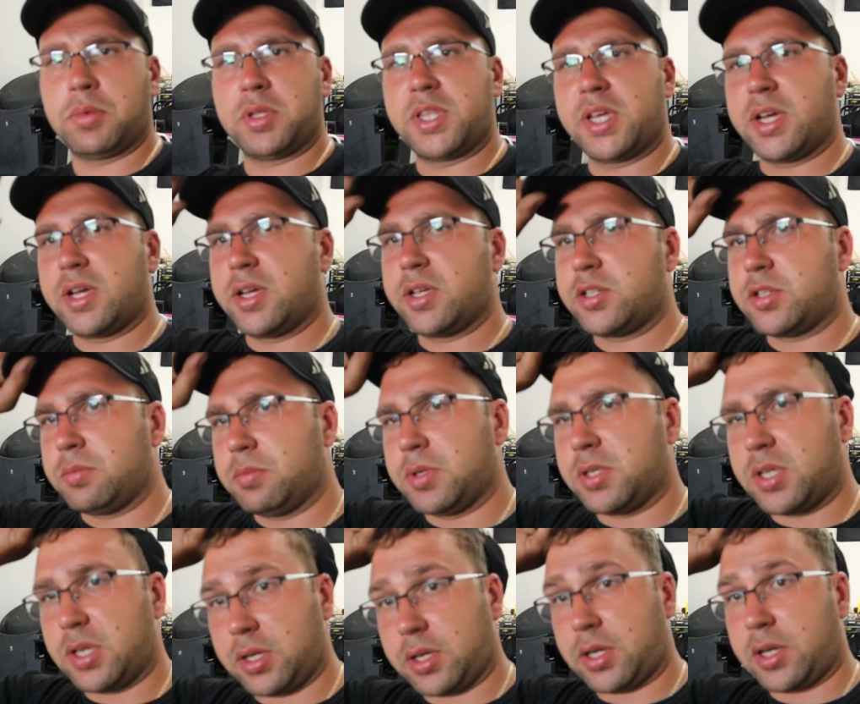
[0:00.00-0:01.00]
But that has to
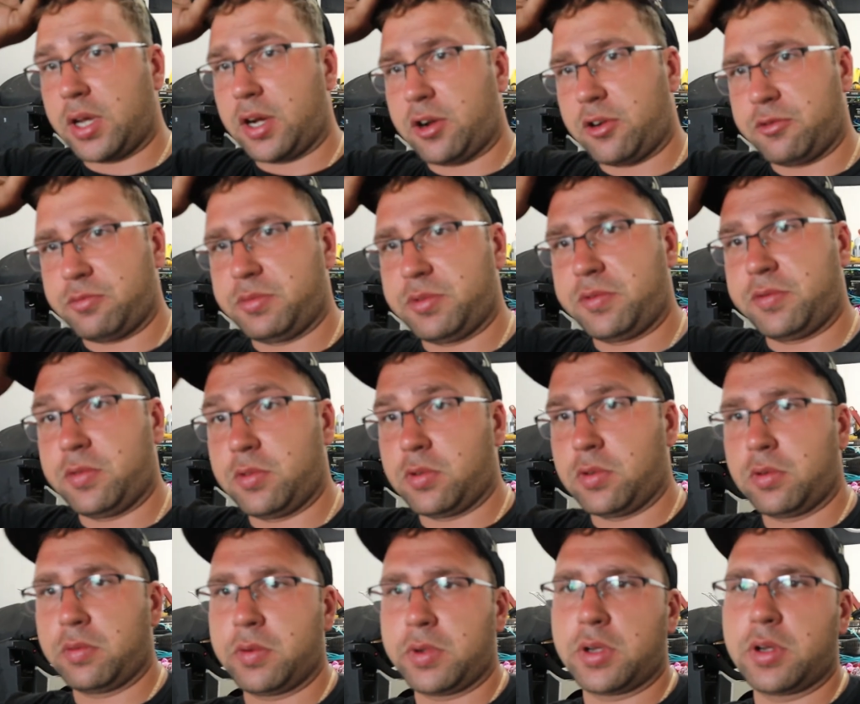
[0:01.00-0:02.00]
be taken care of
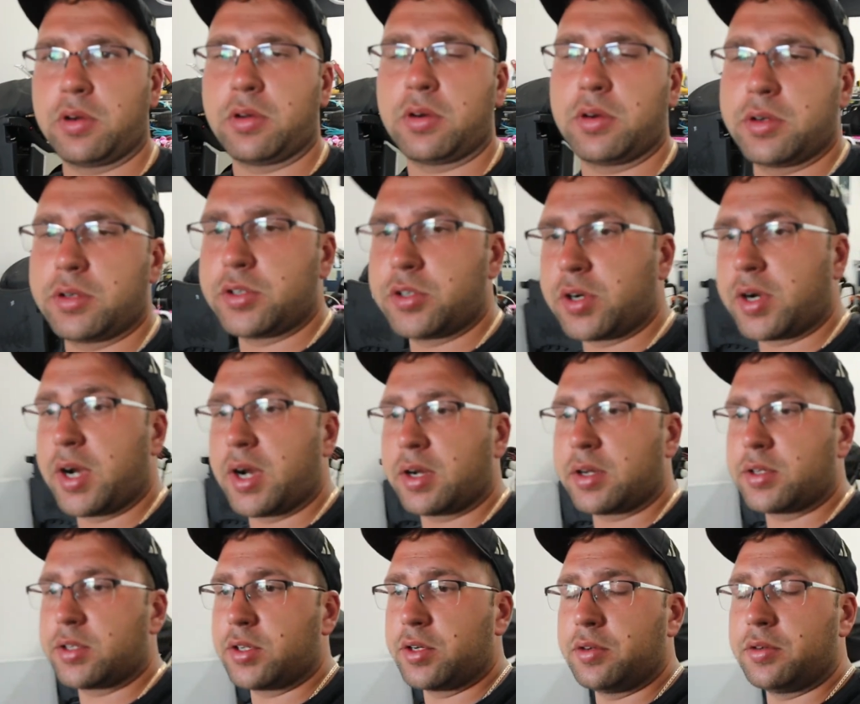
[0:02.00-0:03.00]
before we go to the
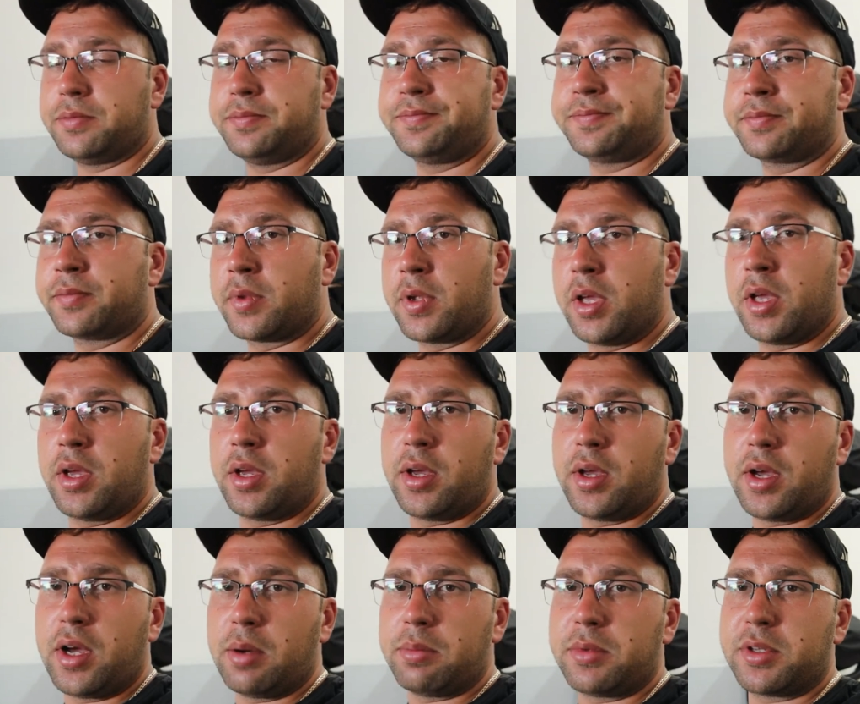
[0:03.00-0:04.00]
track. So
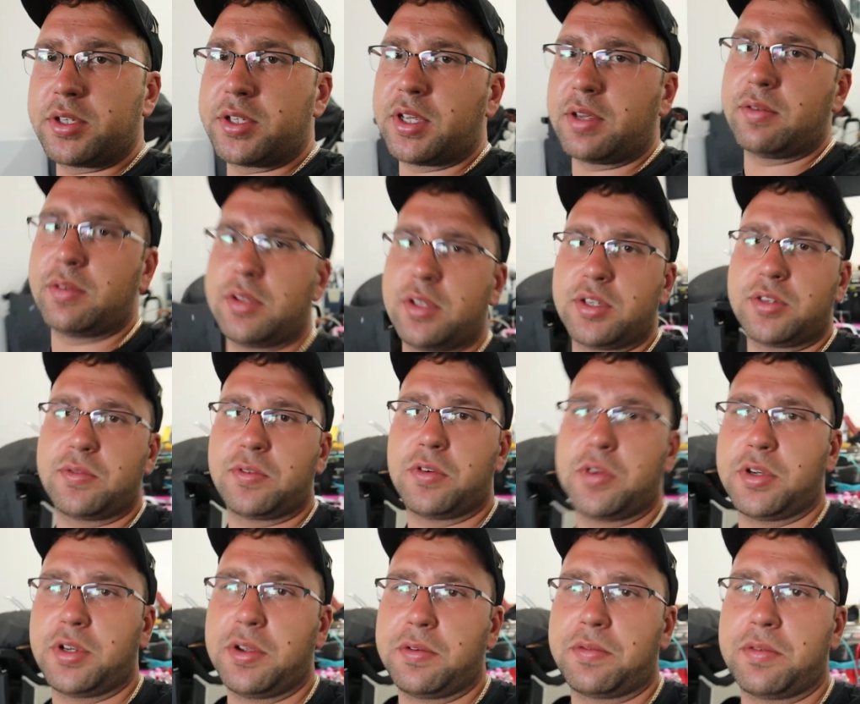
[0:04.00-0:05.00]
I'm gonna save this
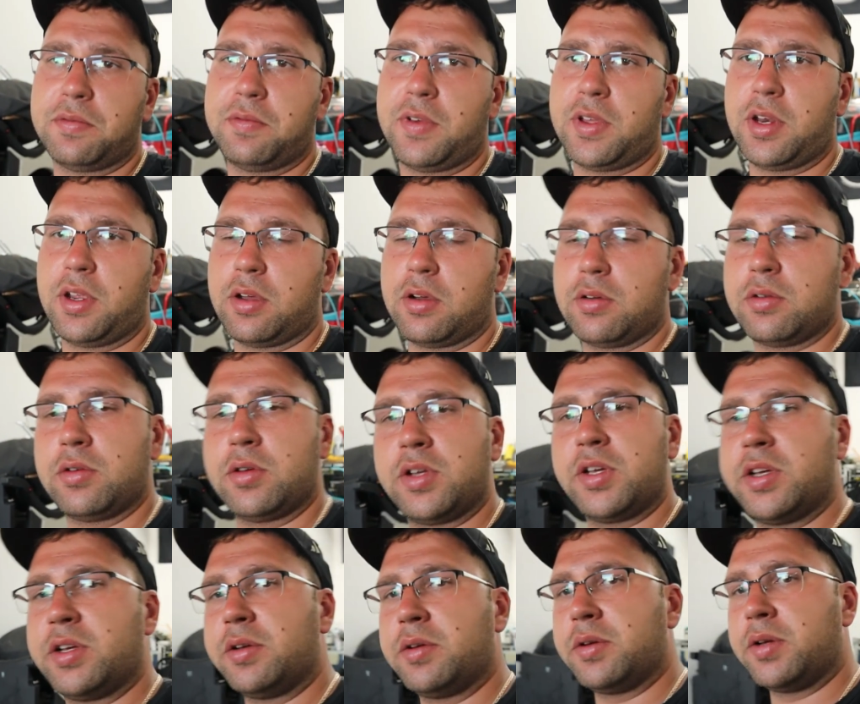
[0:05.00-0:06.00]
for a different video,
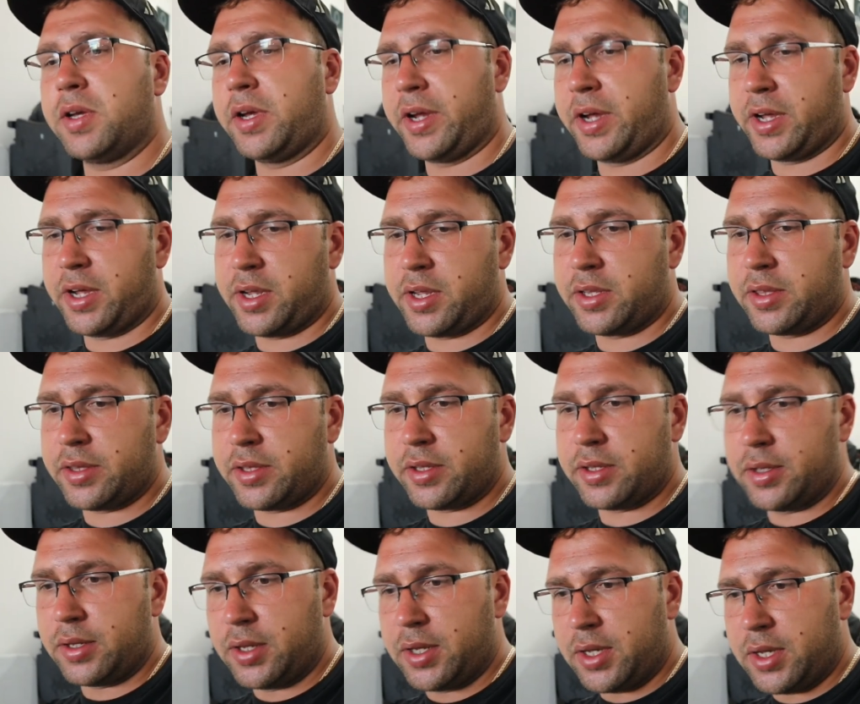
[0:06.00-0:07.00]
and
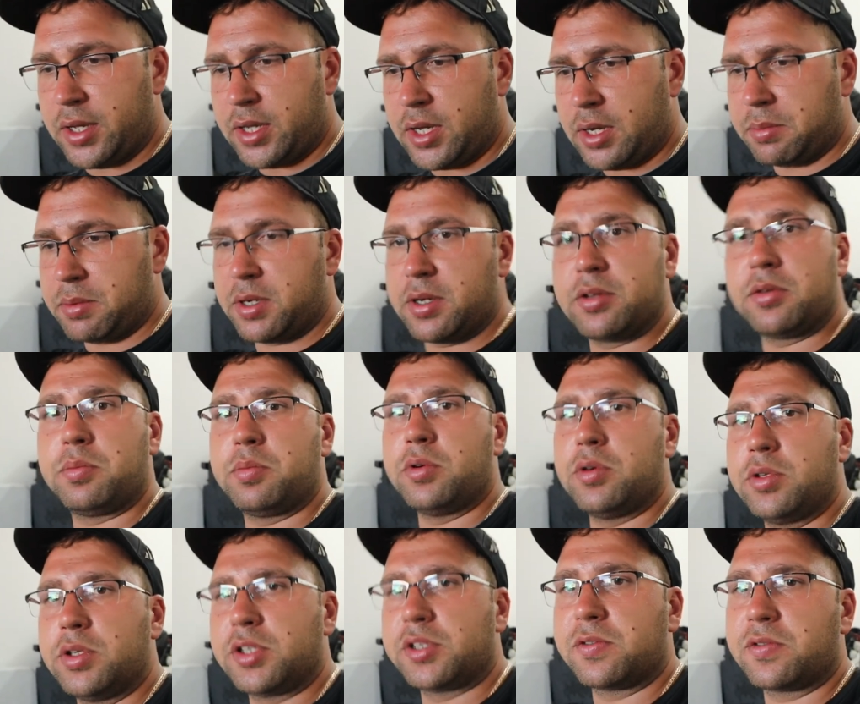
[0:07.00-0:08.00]
I'm gonna have to
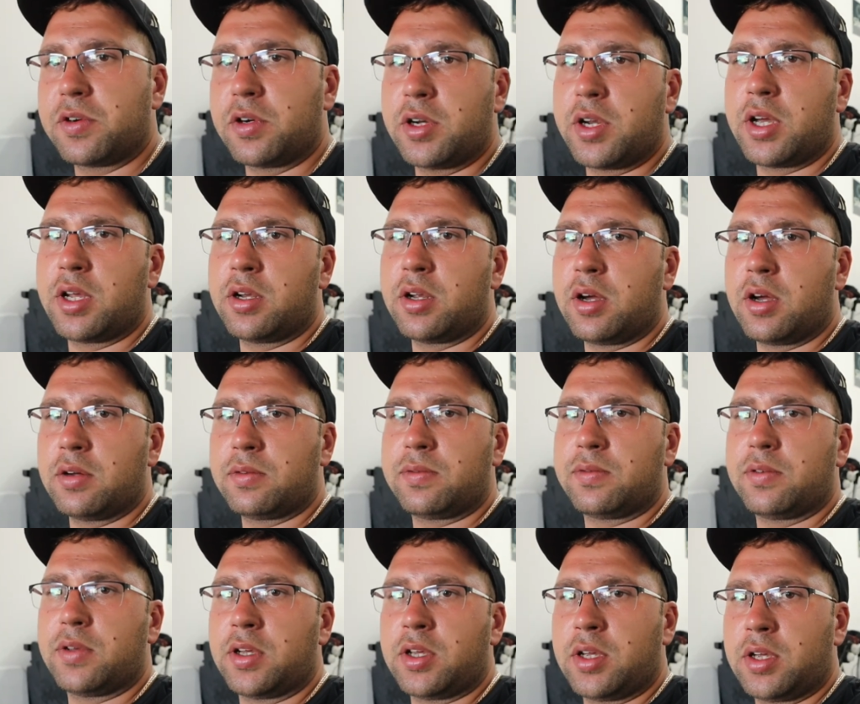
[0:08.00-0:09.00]
pull this front end
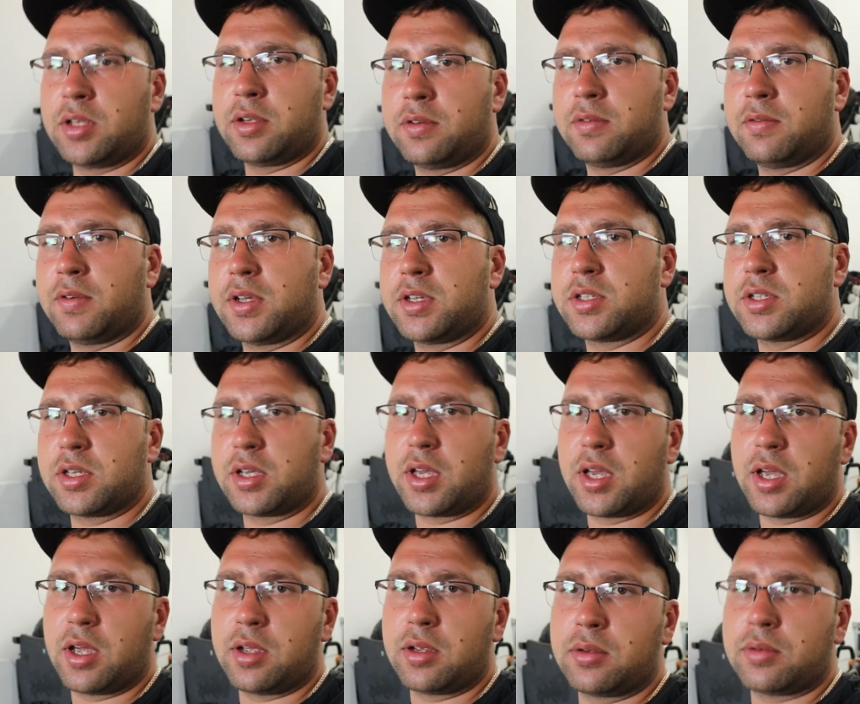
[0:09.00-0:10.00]
off and
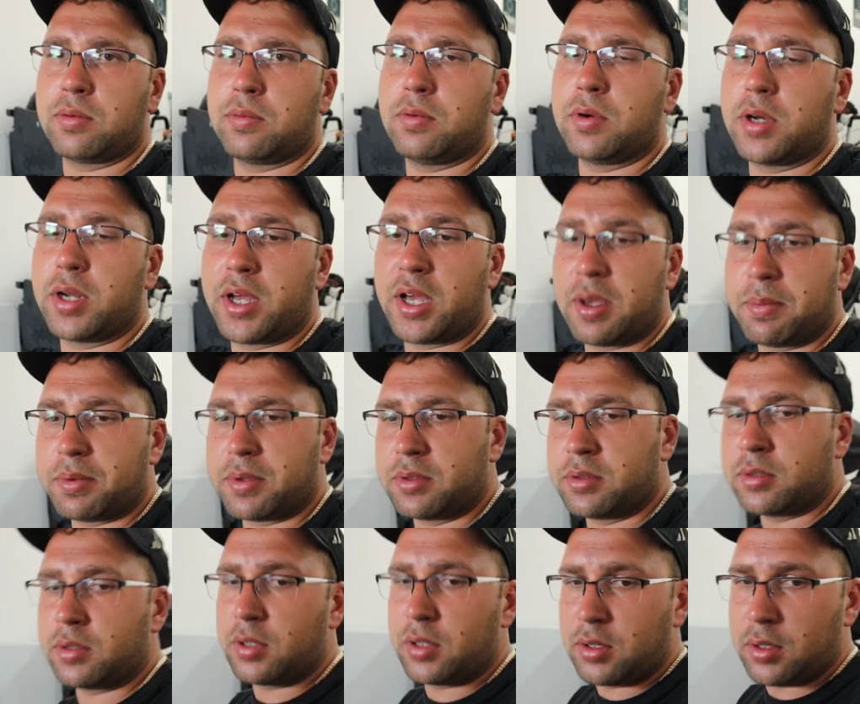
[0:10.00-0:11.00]
investigate what happened,